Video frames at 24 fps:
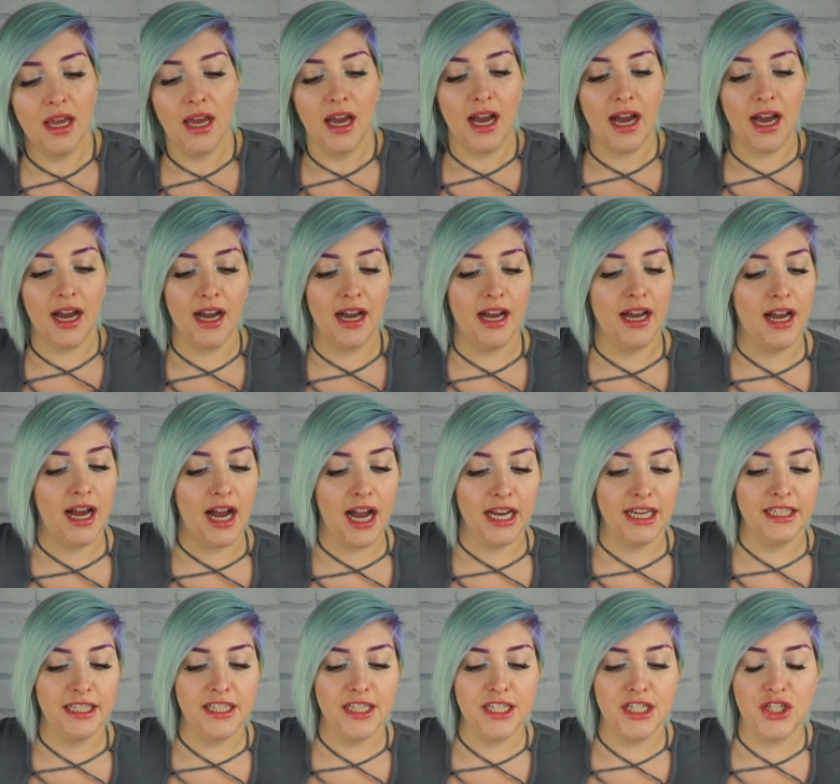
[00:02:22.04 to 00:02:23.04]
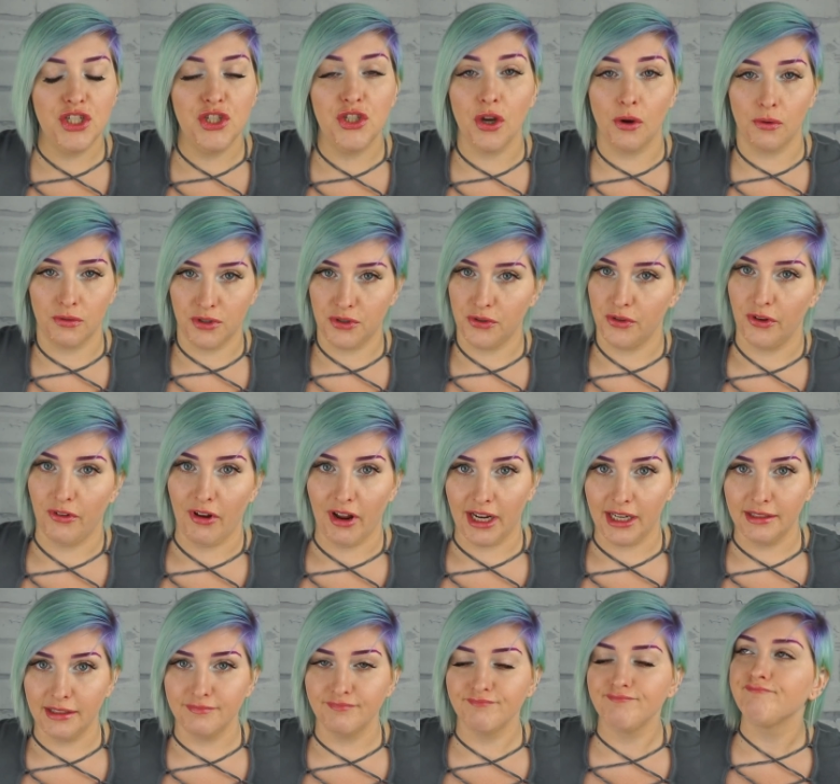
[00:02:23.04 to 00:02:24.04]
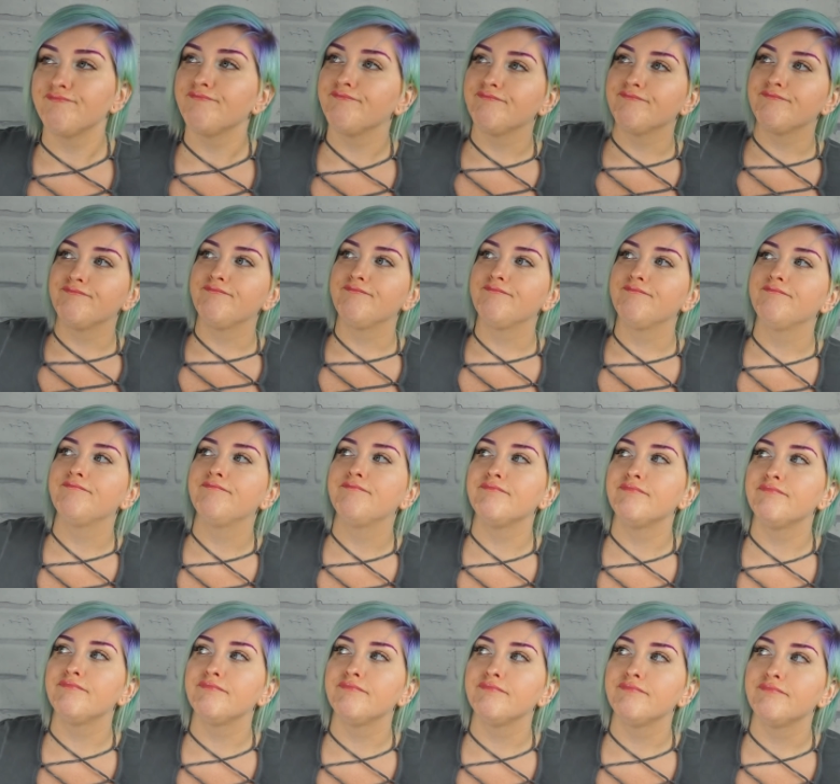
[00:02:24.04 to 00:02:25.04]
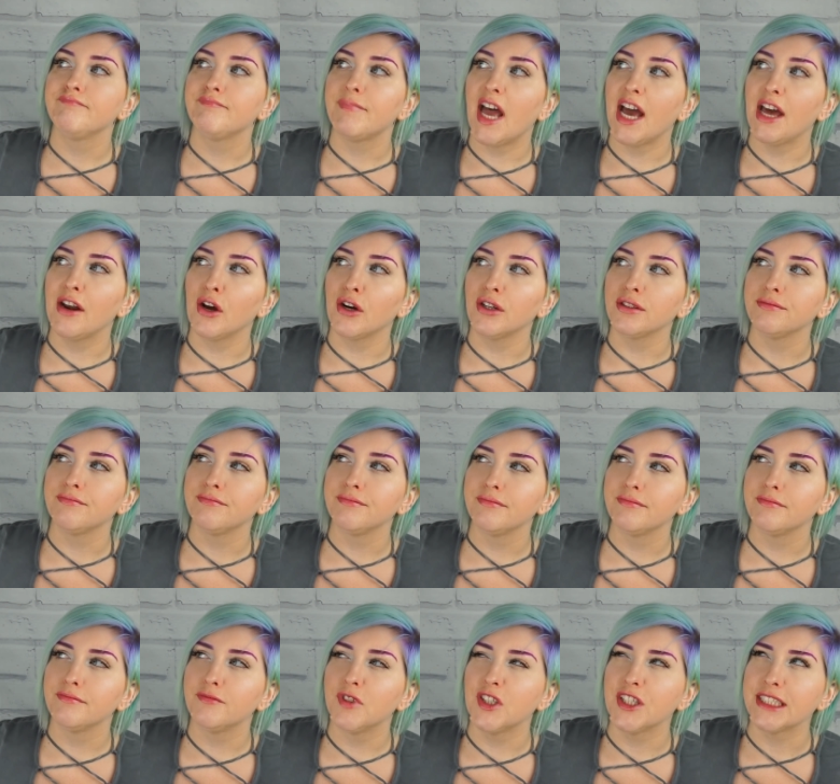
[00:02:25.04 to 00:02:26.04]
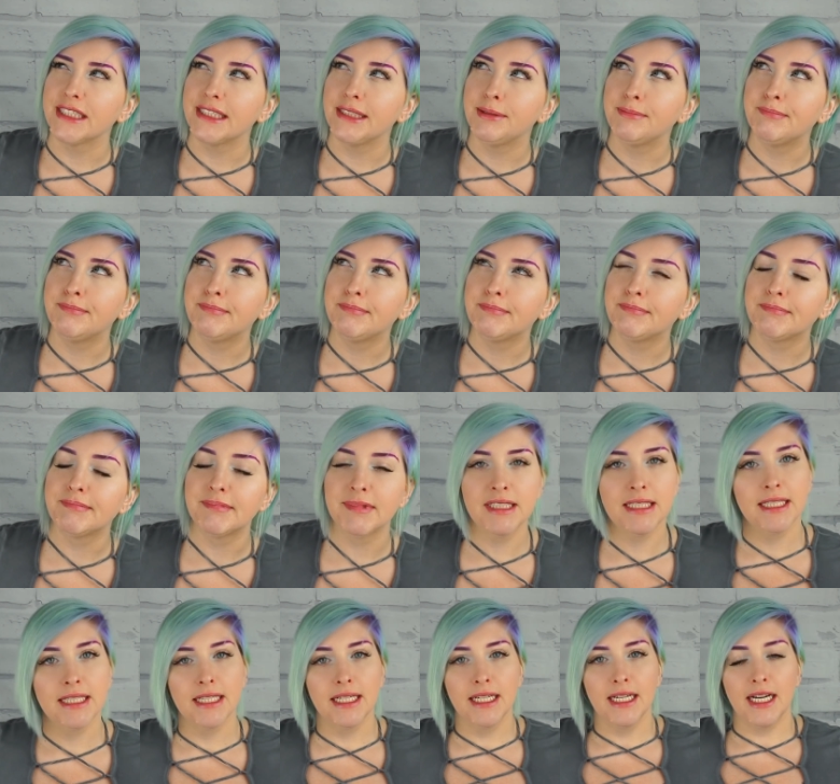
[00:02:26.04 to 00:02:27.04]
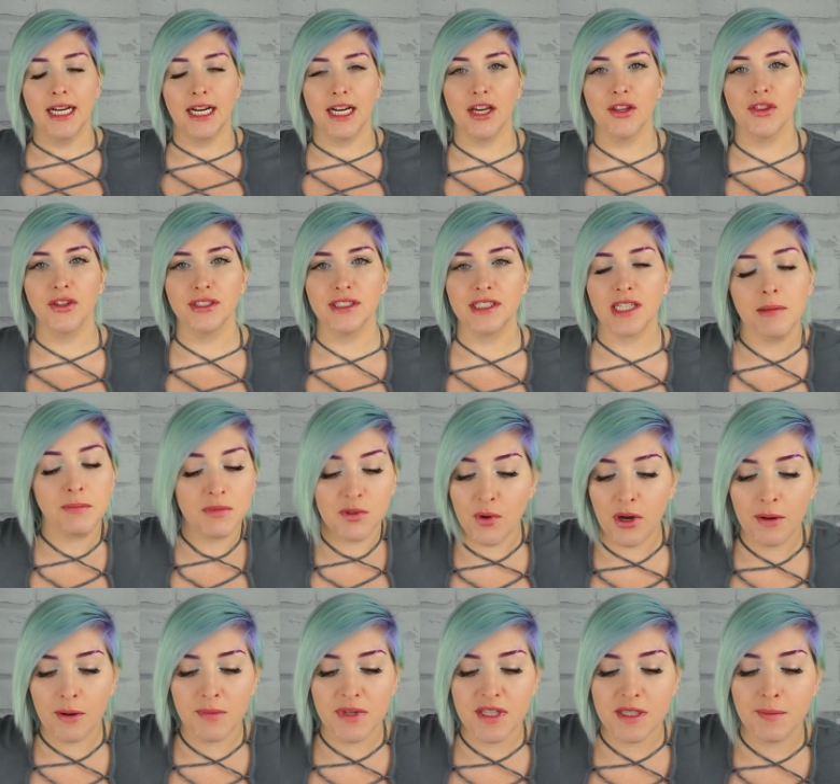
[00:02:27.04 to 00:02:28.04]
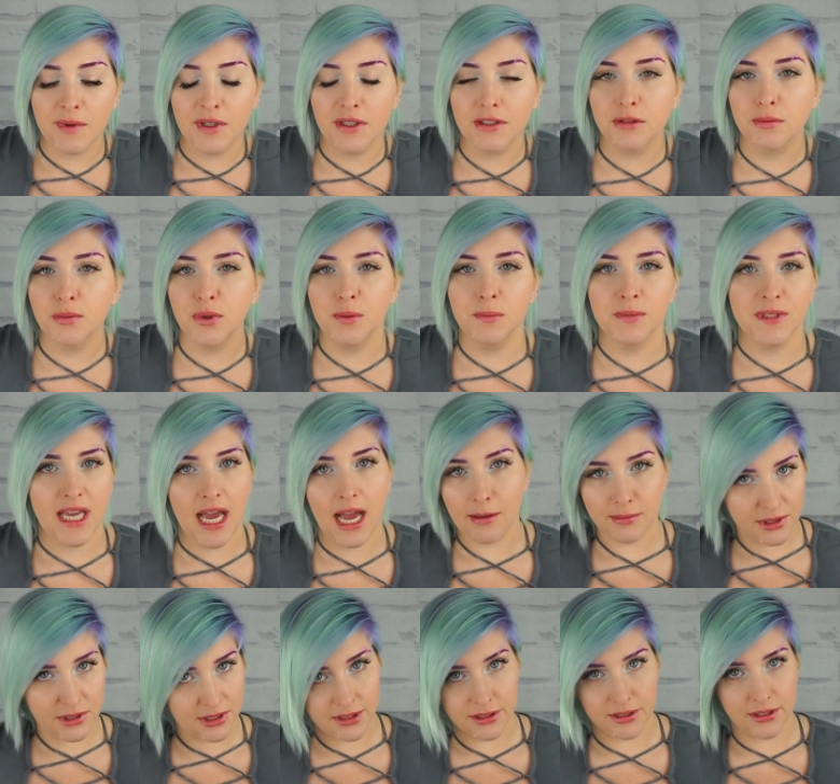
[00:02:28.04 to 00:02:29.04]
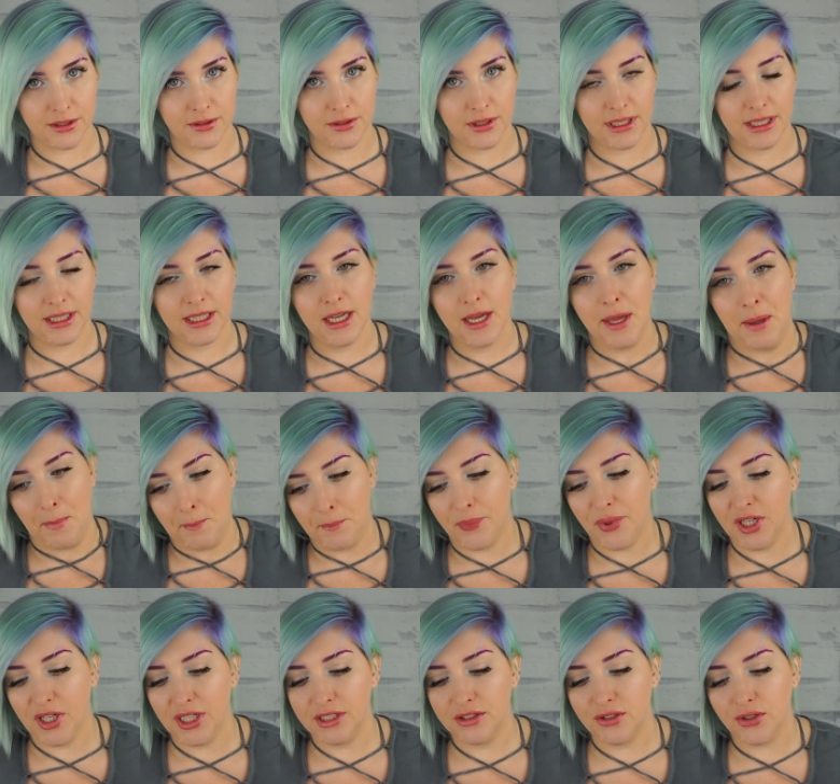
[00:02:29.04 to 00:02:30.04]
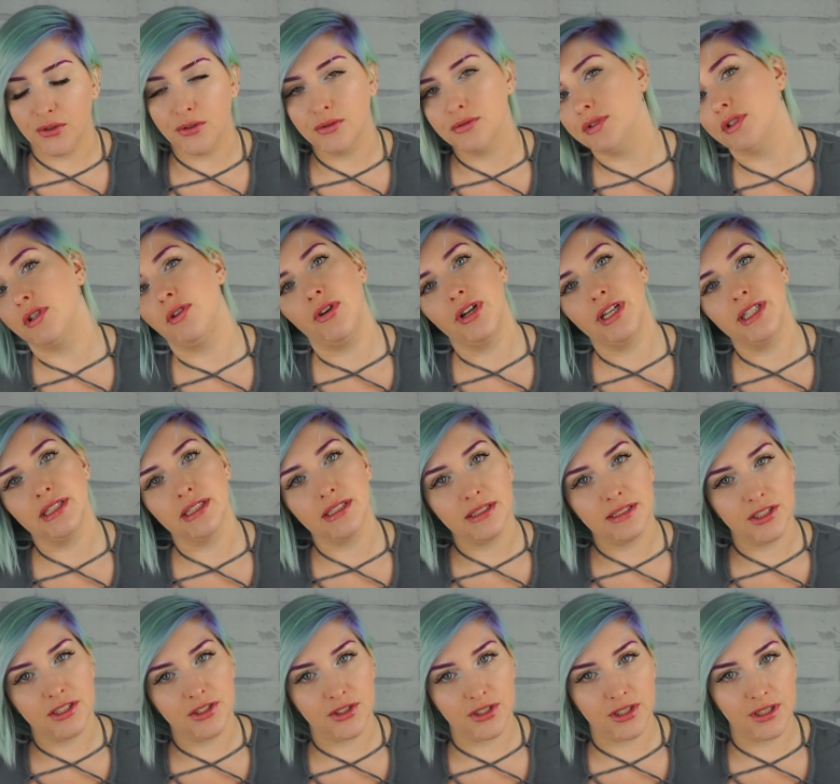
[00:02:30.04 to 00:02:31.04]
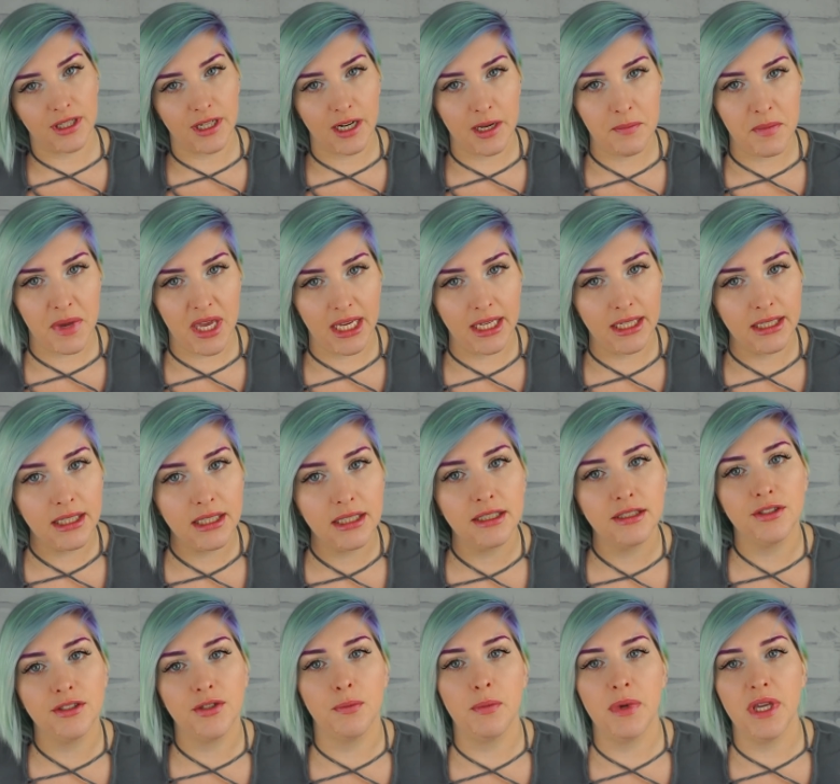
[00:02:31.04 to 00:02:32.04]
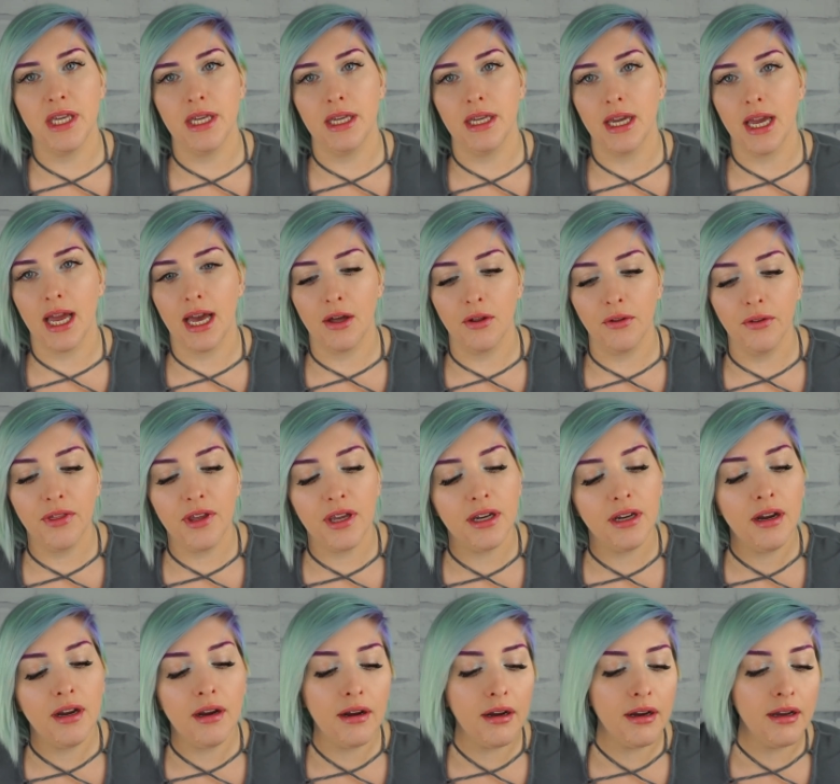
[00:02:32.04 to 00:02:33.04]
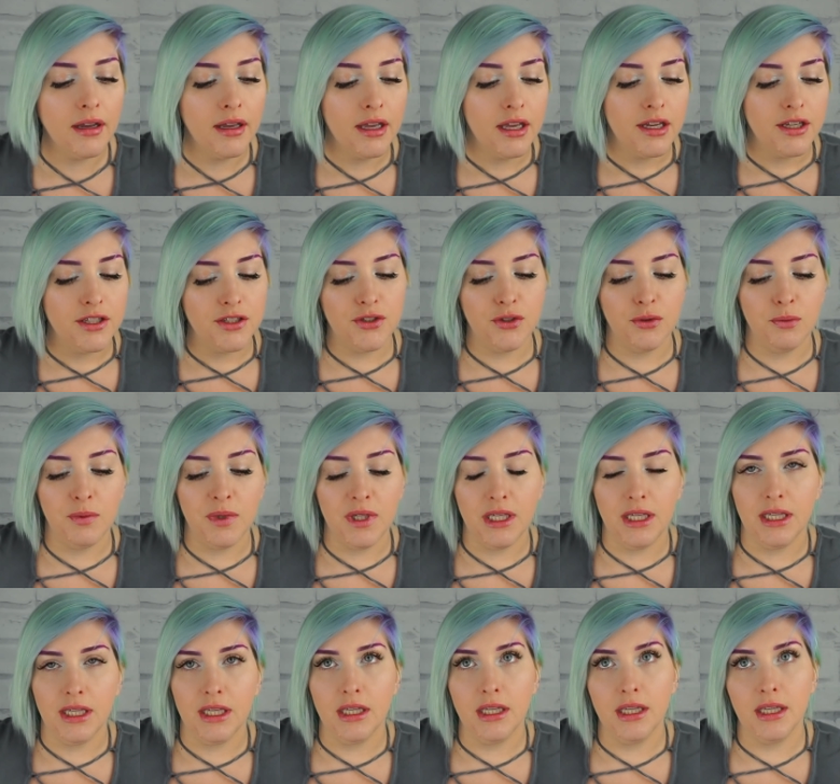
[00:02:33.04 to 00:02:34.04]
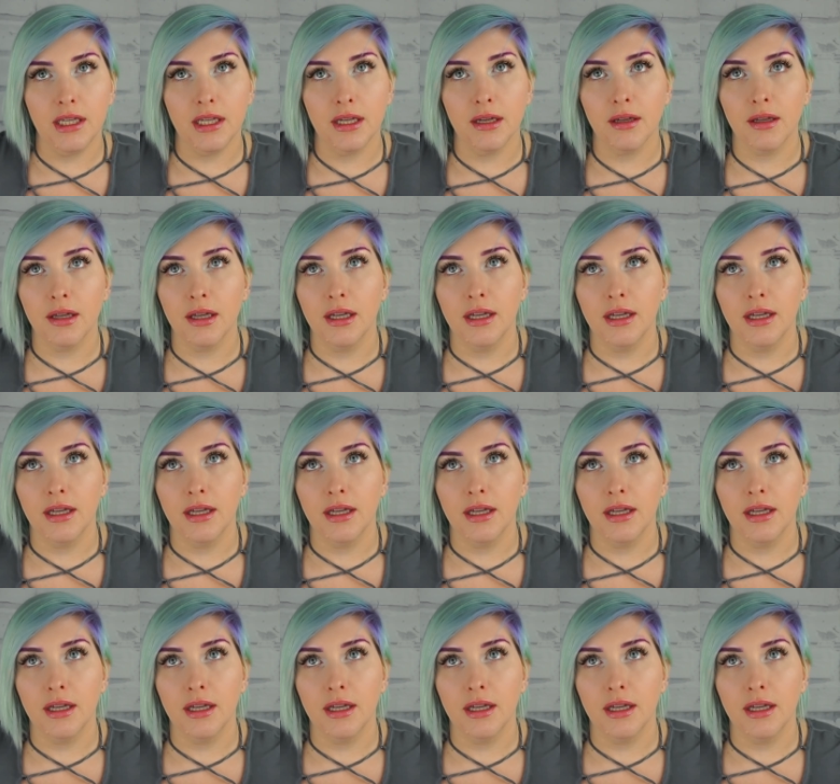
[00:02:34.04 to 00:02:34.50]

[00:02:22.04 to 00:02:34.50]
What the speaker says: I don't regret it at all, really. There's times where I miss my old boobs, absolutely, but I don't regret the decision that I made to be healthier, to be